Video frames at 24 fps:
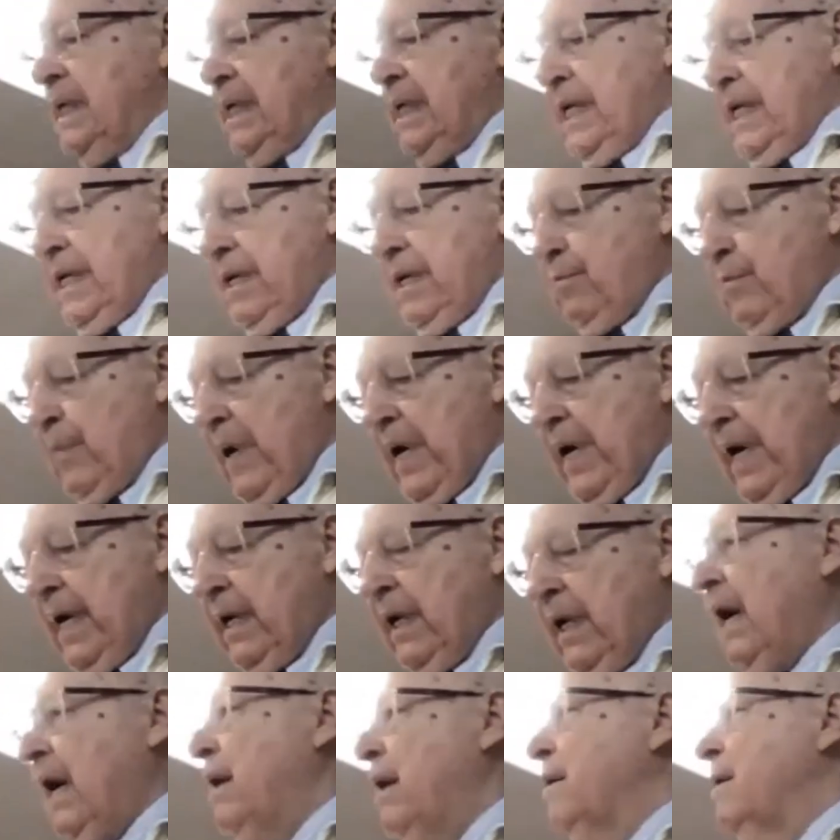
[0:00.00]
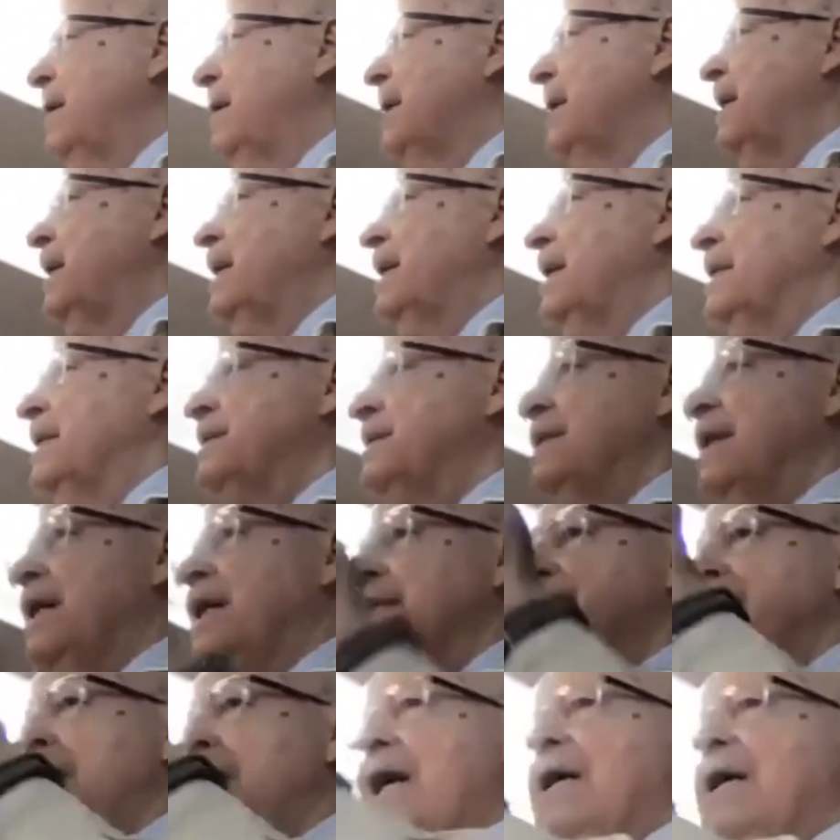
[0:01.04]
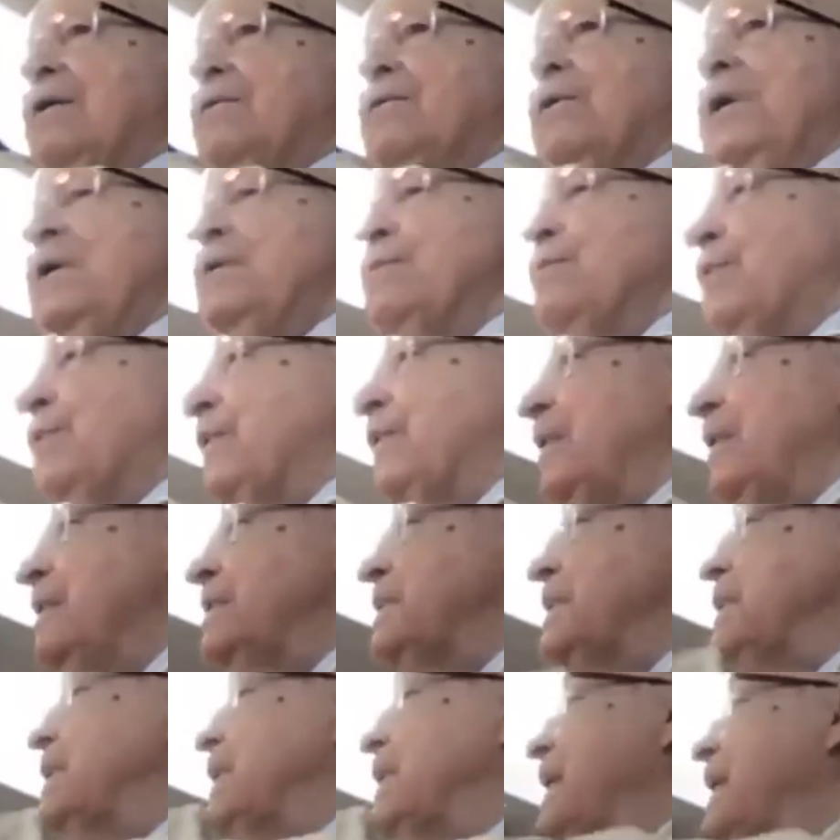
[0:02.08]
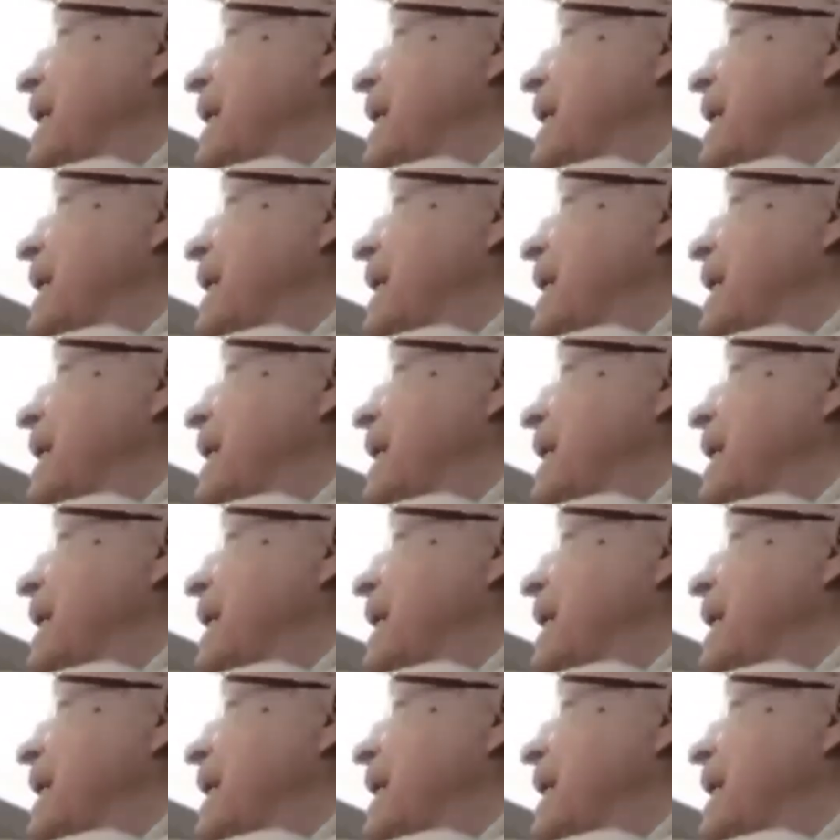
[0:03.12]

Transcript: in my life. It's, it's not we producing,